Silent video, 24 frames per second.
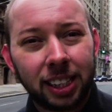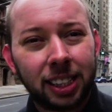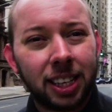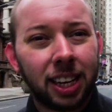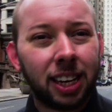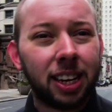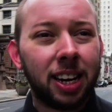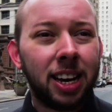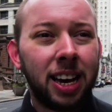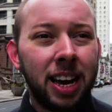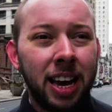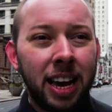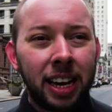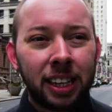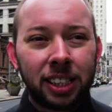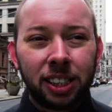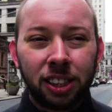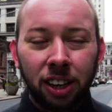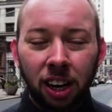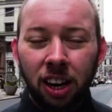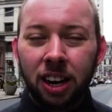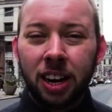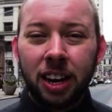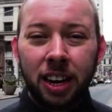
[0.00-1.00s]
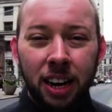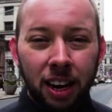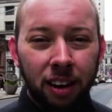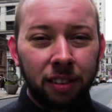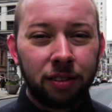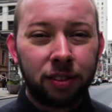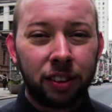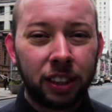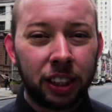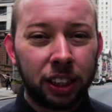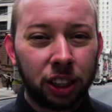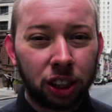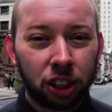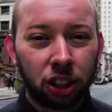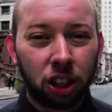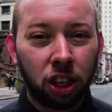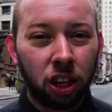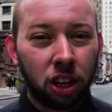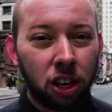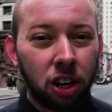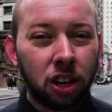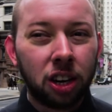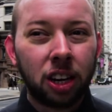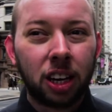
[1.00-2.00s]
and it's not enough to just
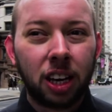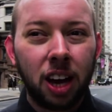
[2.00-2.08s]
look